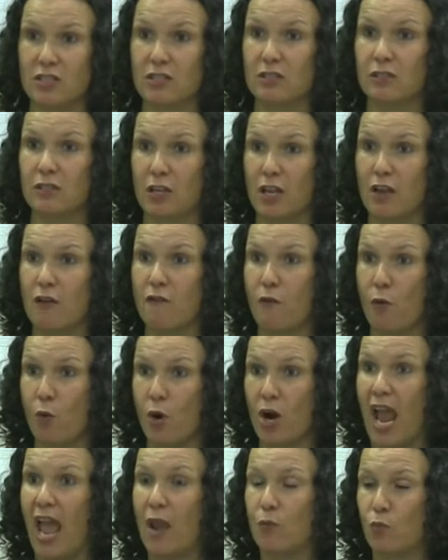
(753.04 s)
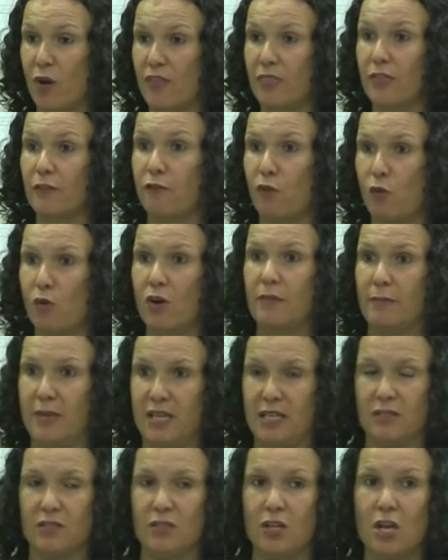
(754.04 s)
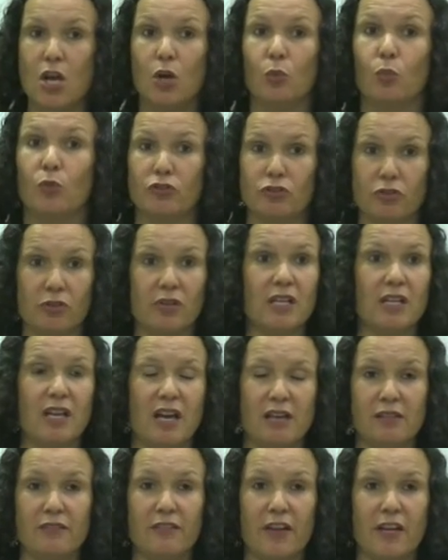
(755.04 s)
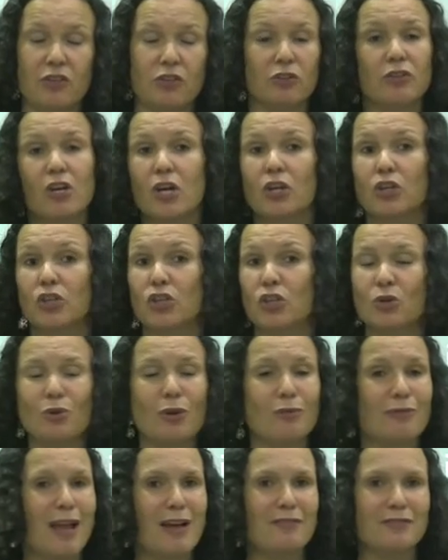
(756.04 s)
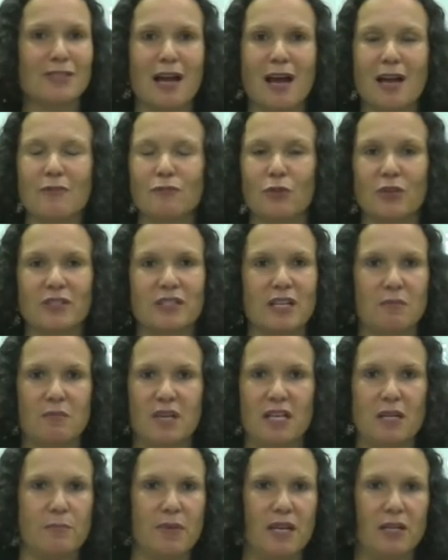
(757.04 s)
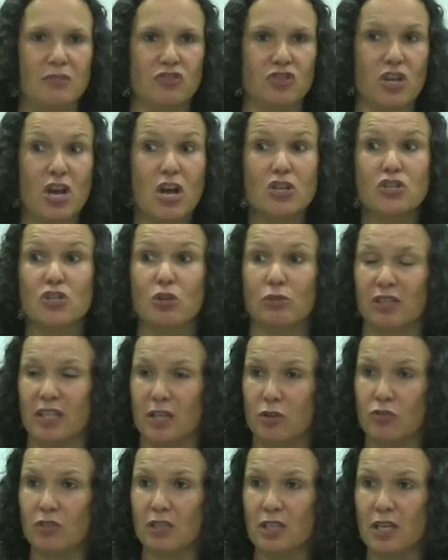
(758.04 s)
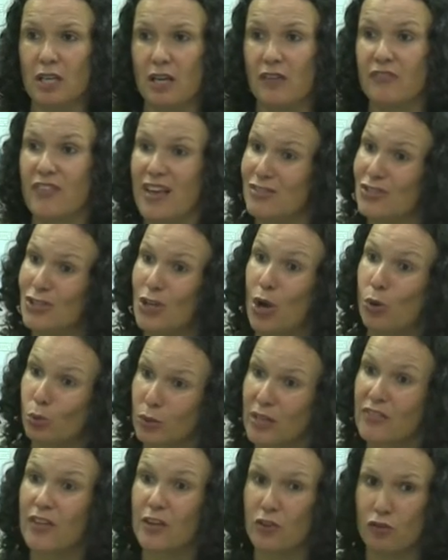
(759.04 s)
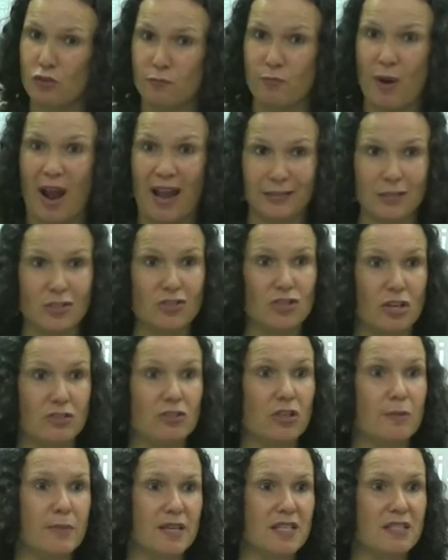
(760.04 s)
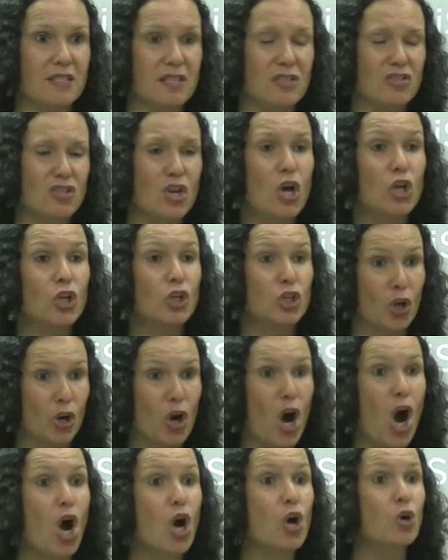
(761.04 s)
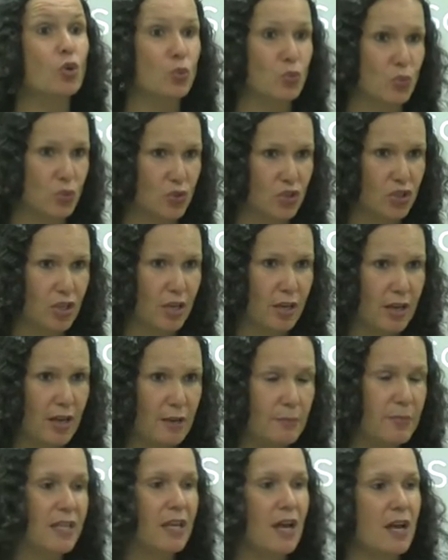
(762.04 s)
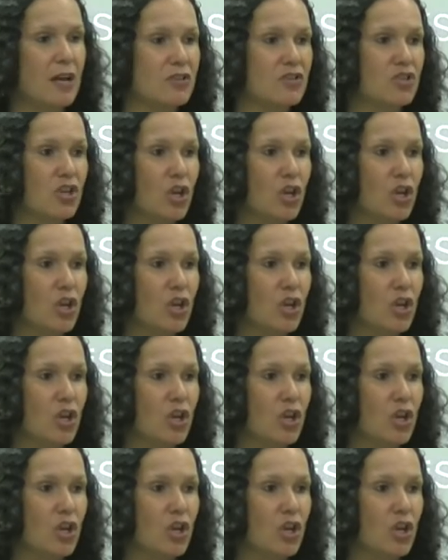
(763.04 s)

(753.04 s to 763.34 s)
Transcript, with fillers: is looking for and what the forum is. When you're in an elevator, you don't have time for a 10-minute pitch. So literally, if that's the only thing you've practiced on your business, you're hosed, because